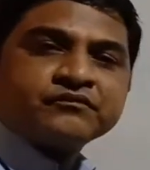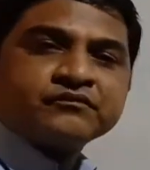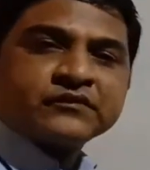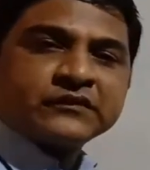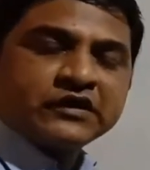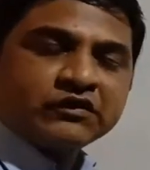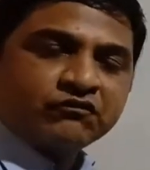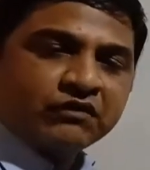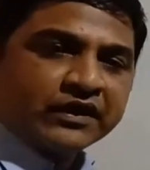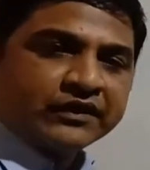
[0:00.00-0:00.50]

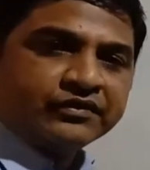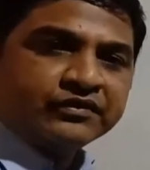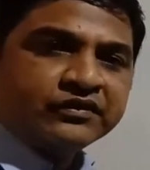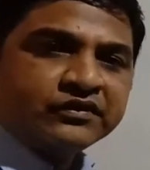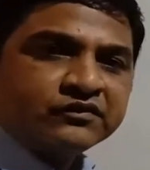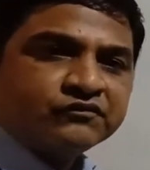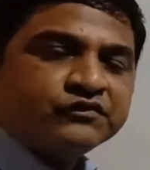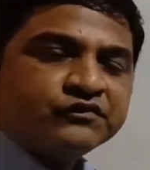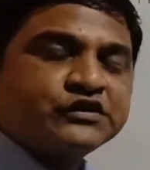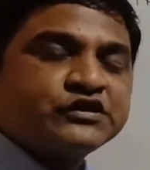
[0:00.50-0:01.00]
the one
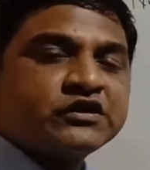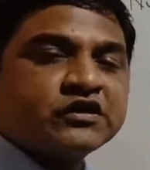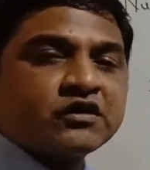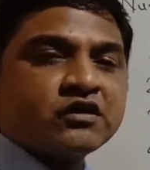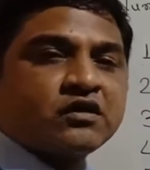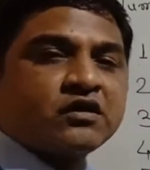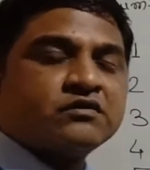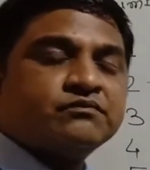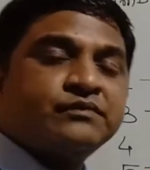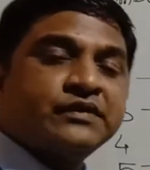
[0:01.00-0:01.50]
which
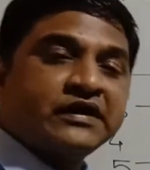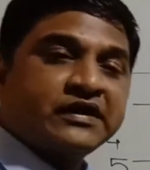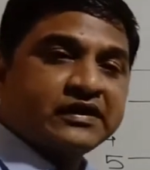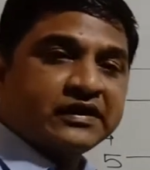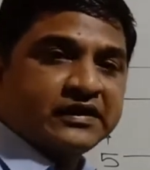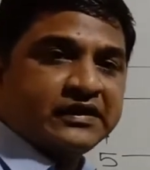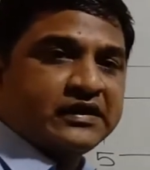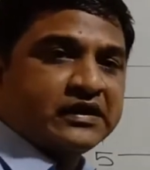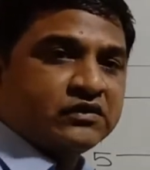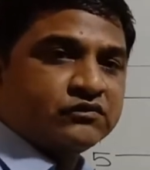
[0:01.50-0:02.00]
cannot be
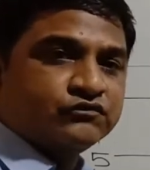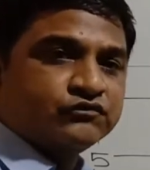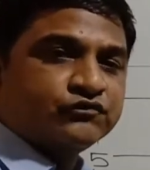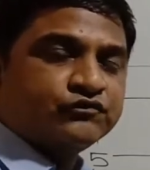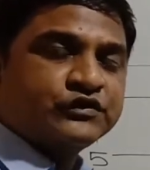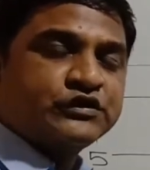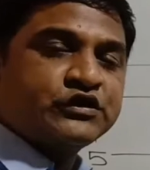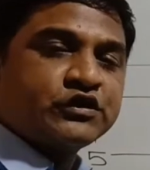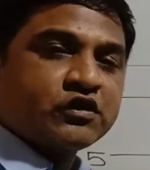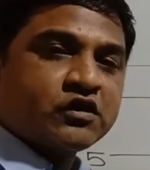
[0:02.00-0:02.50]
cut down,
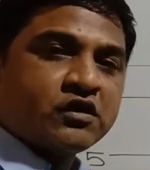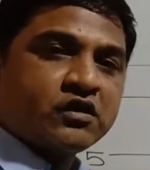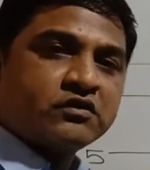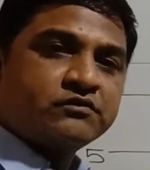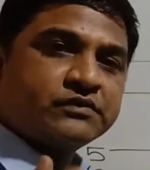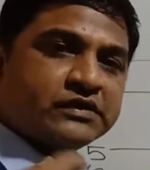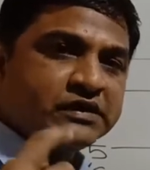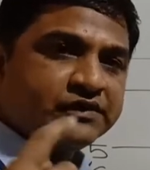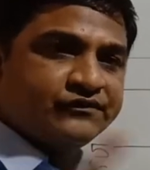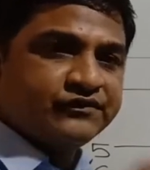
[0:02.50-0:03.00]
which cannot
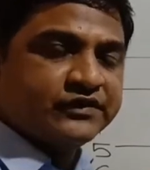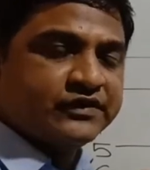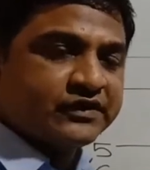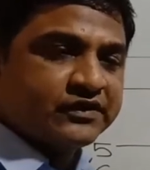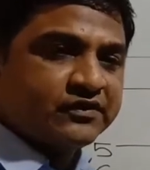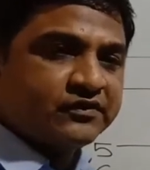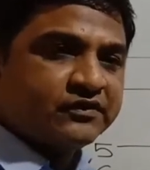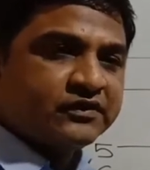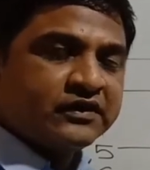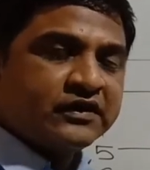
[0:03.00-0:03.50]
be defeated.
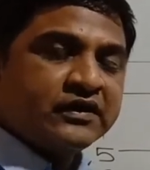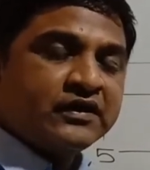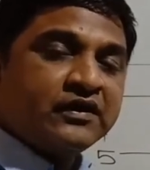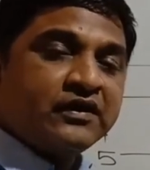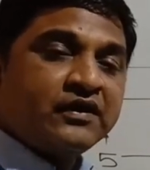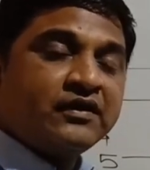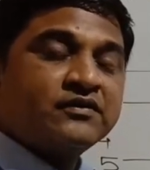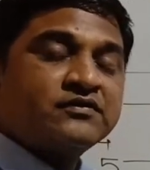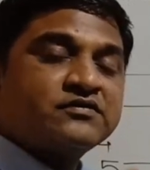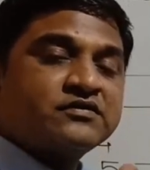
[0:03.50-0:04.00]

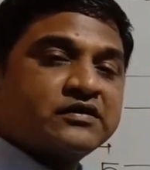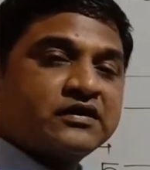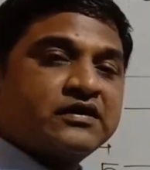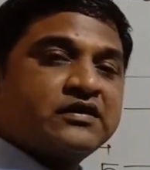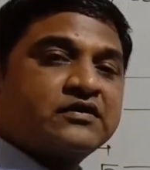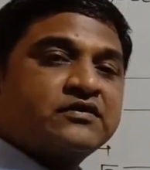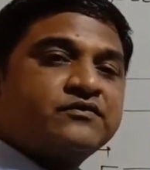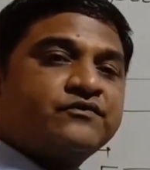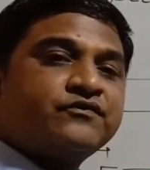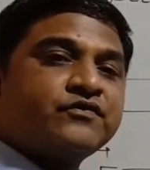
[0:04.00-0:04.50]
It is
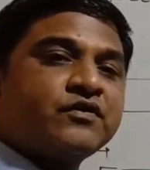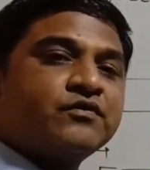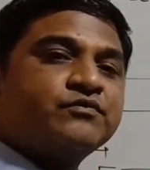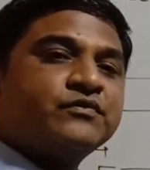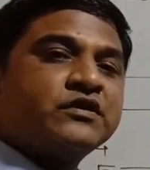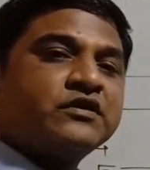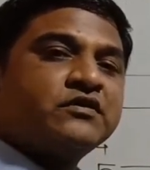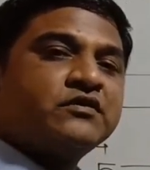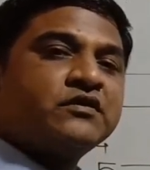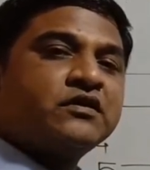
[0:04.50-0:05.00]
taken from
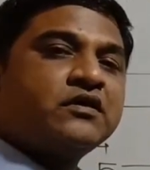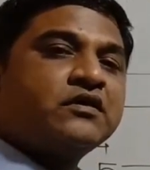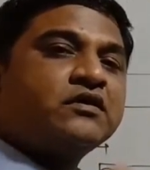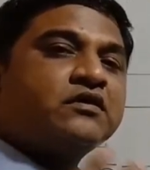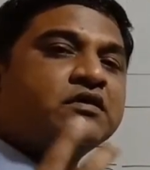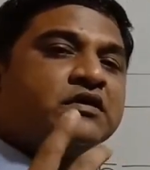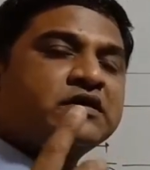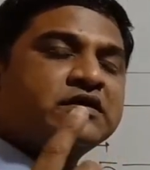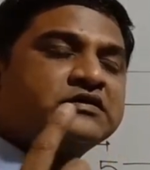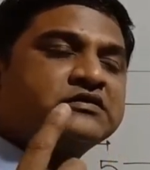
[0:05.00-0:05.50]

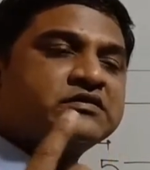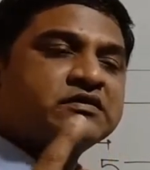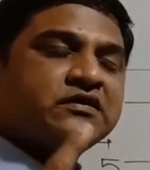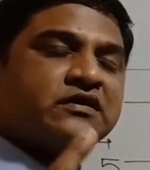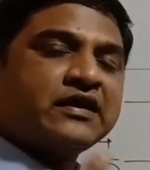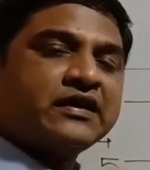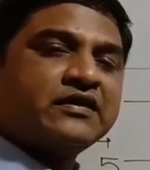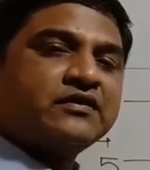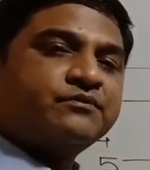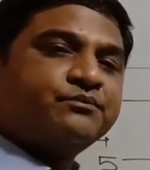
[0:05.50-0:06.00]
it's
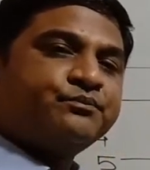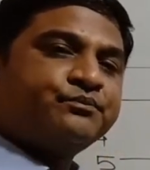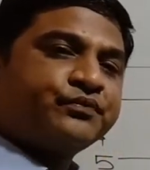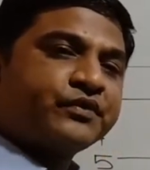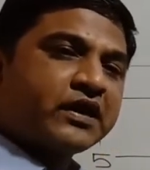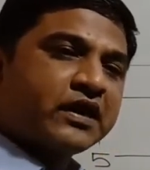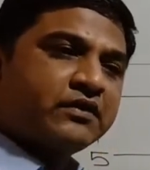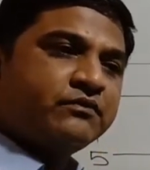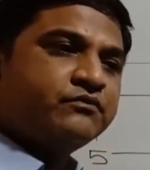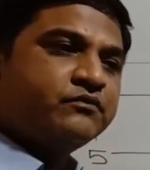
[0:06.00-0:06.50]
like a
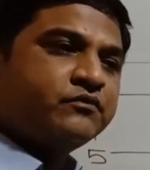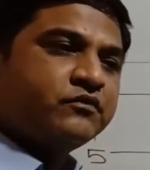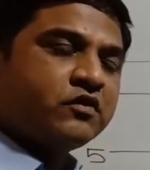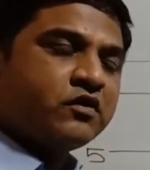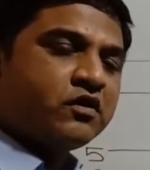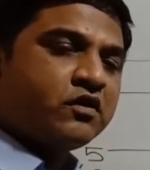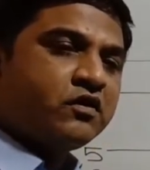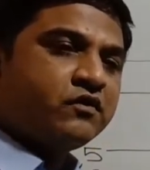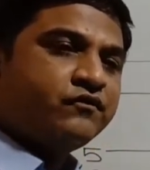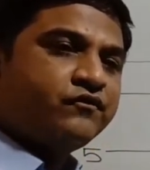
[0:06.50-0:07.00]
prime
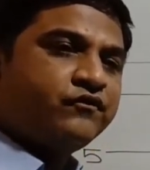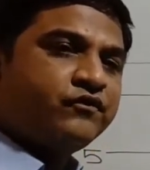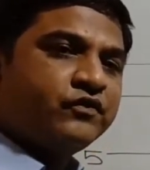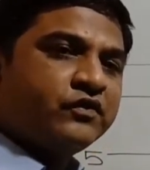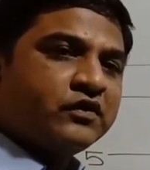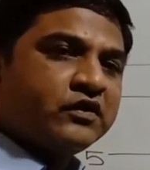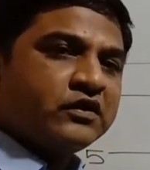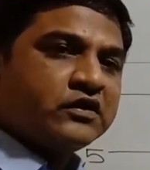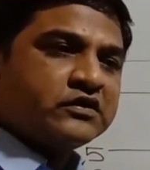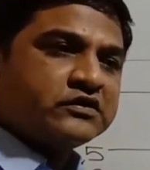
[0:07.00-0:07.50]
of,
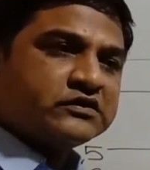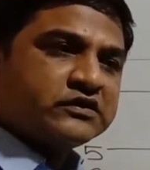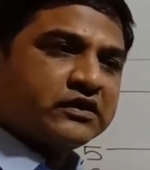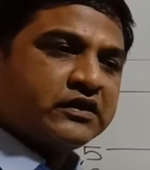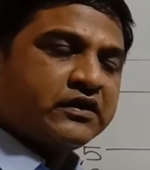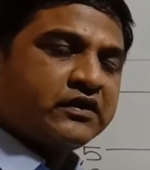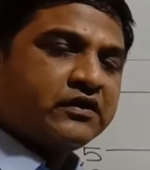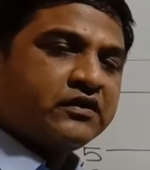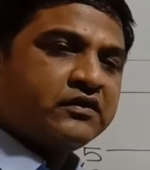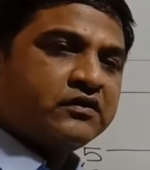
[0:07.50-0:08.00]

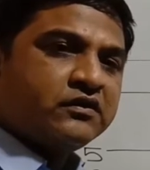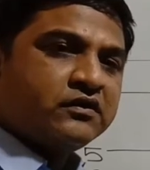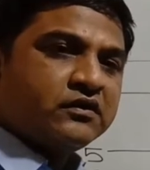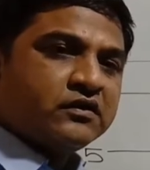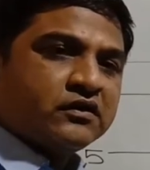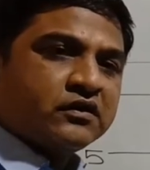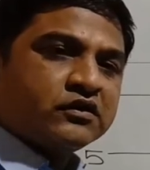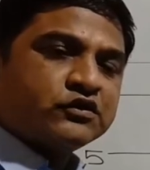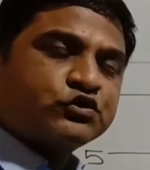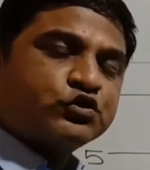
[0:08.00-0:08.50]
say,
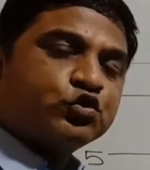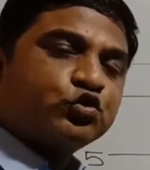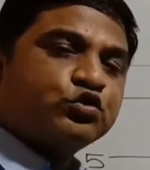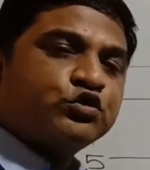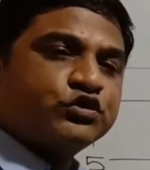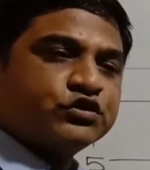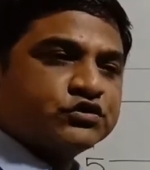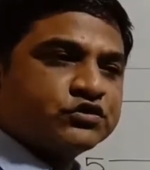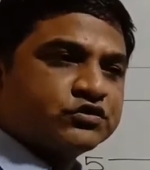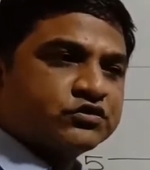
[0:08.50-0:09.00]
a
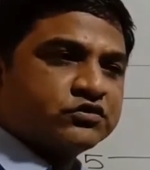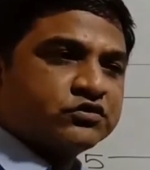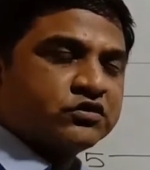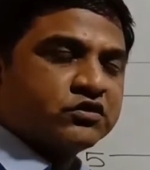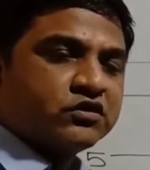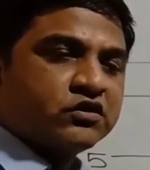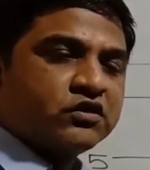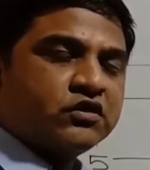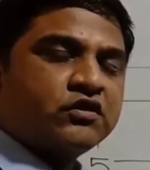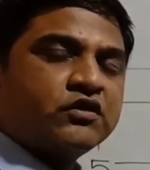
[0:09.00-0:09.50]
soldiers,
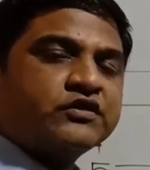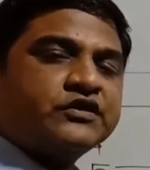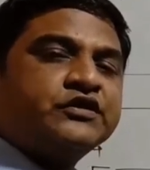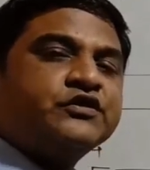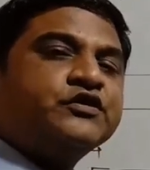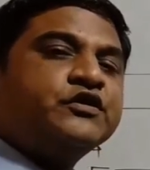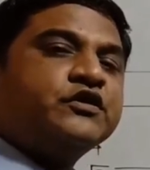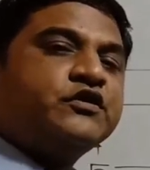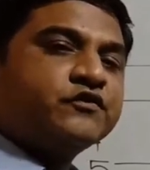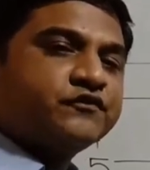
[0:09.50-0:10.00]
a
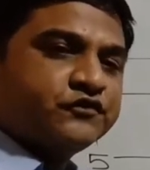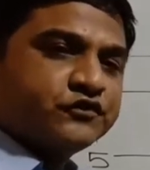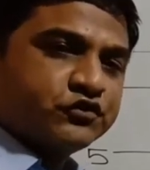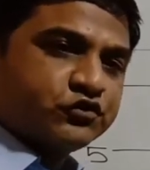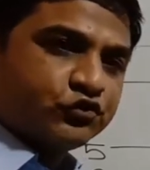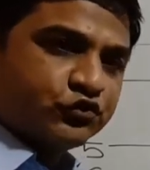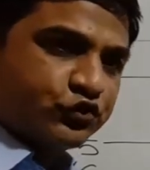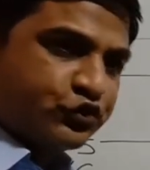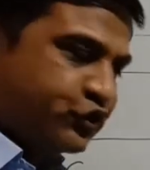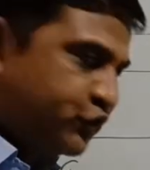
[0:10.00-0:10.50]
unit of
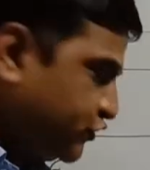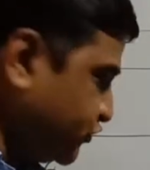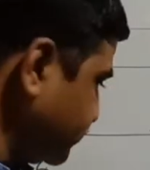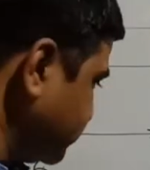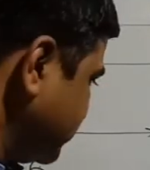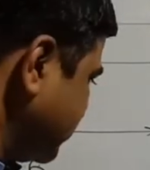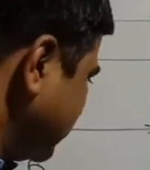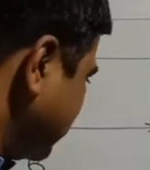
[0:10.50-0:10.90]
soldiers.